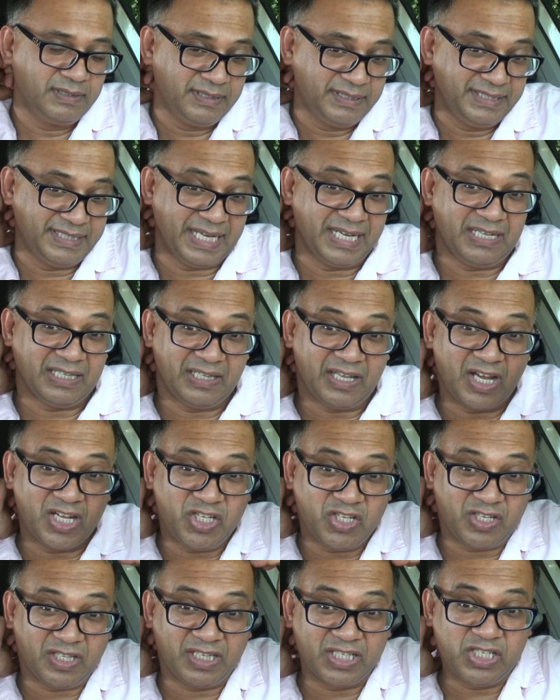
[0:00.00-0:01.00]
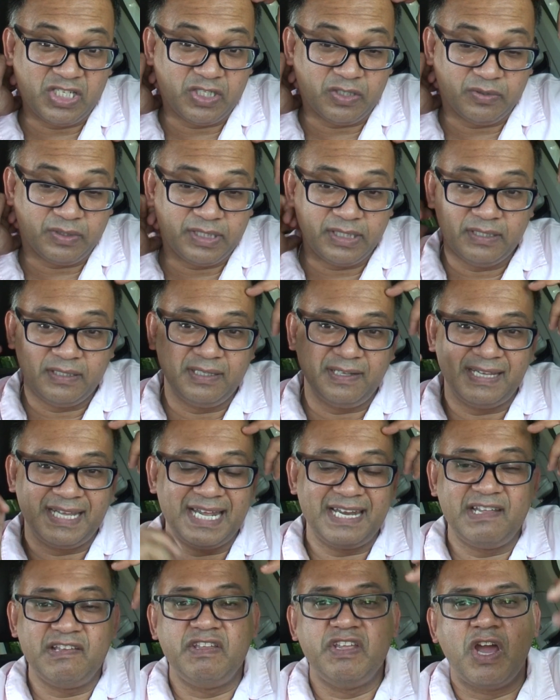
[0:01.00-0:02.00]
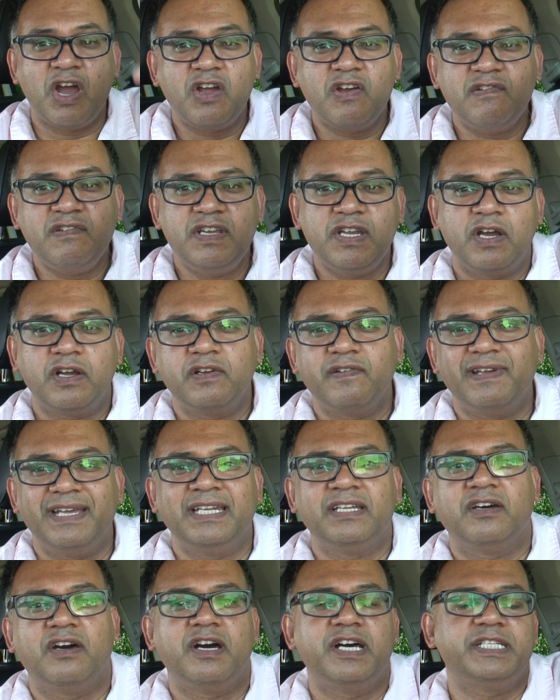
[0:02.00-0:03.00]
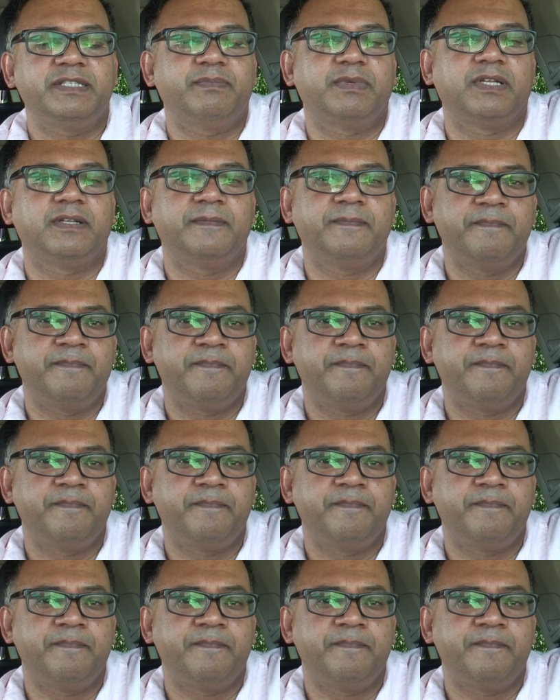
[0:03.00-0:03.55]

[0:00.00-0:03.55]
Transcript: psychological issues. They're getting younger and younger in the hospital.